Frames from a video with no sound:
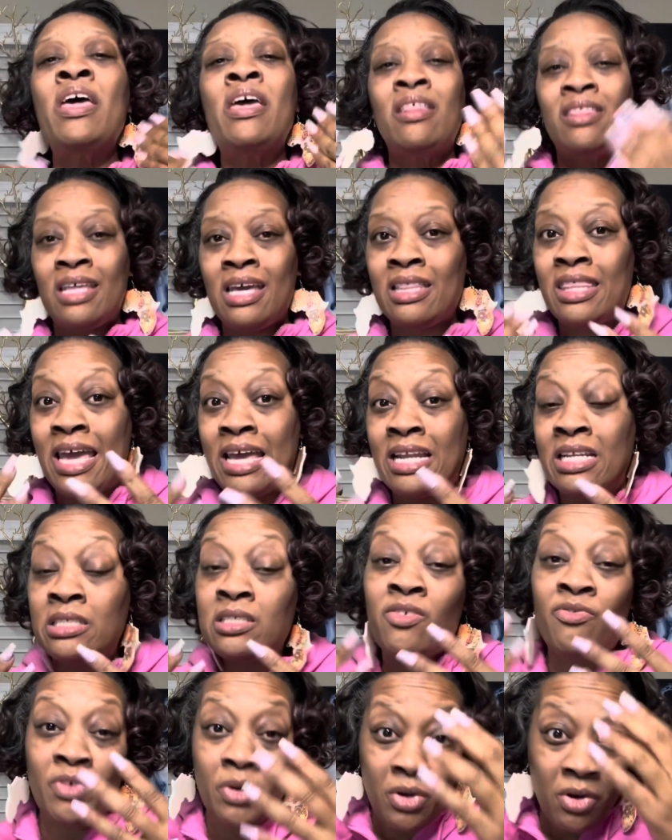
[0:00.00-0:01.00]
that is a
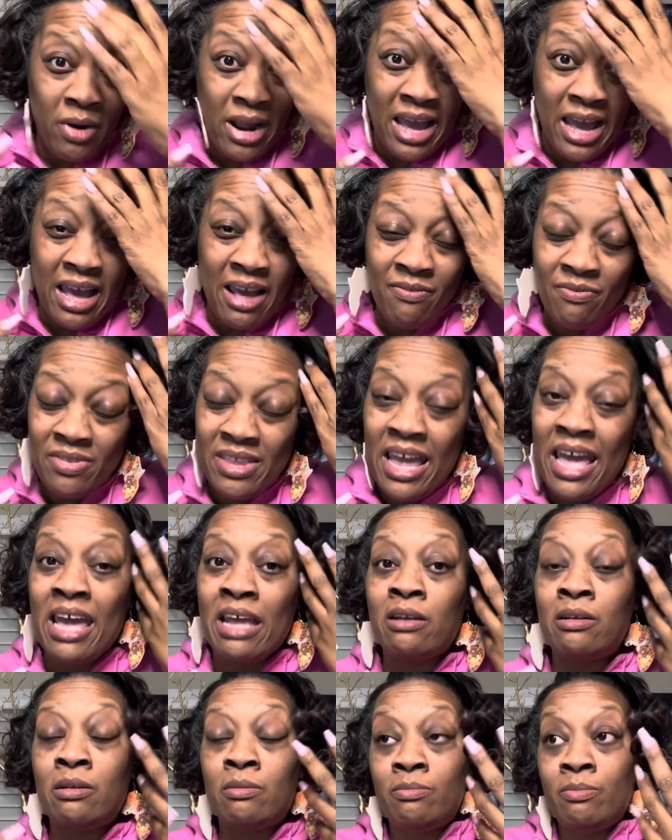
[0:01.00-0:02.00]
photograph
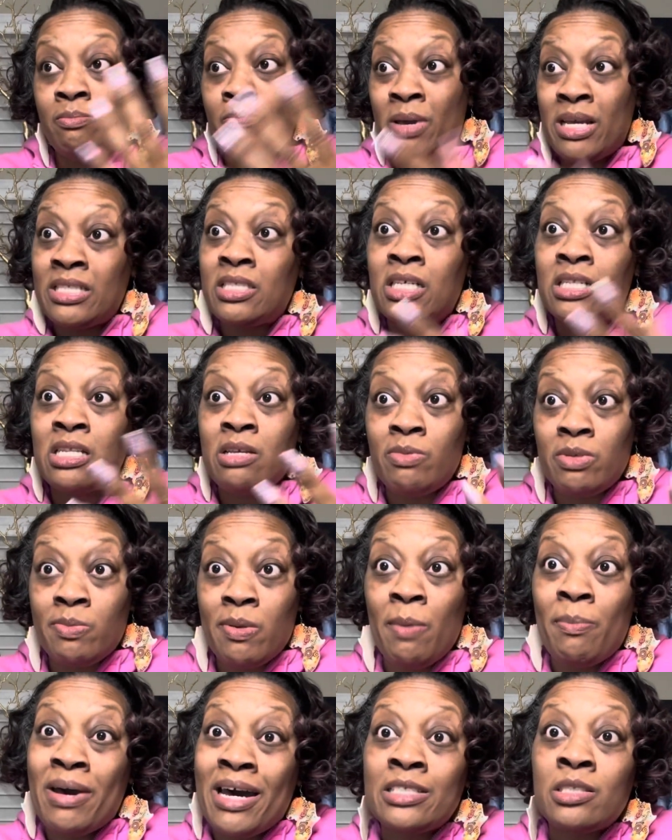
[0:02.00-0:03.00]
that basically was
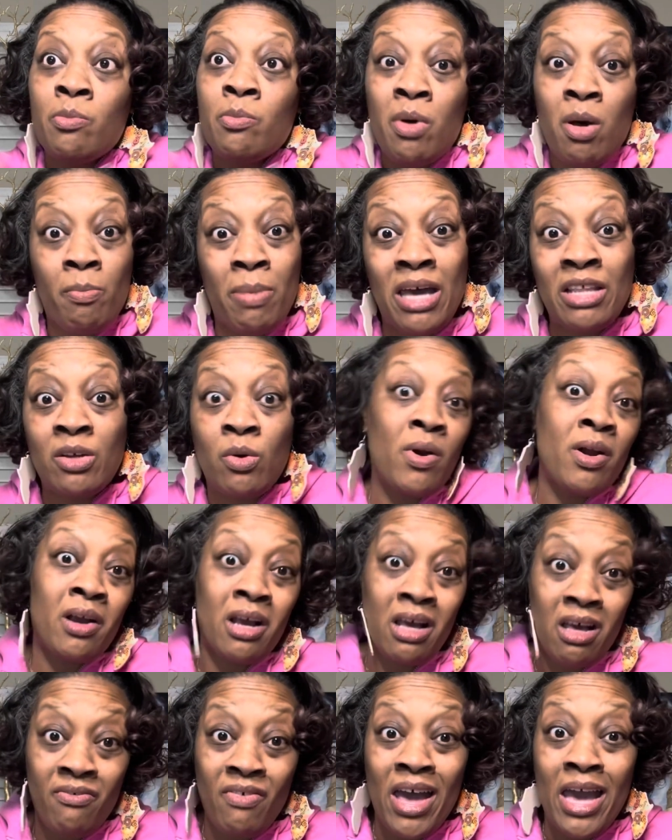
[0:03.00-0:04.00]
made possible by the work
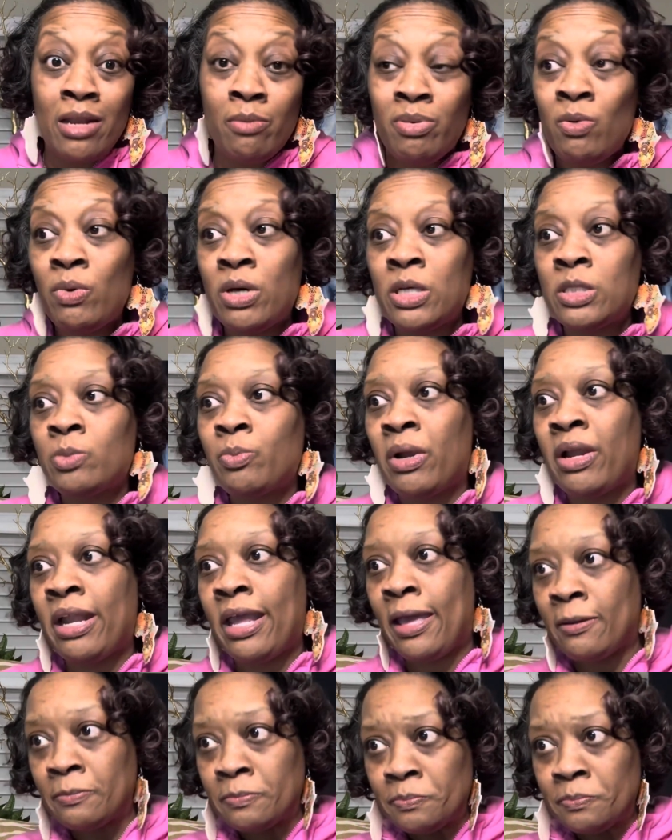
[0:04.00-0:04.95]
of Ida B. Wells-Barnett.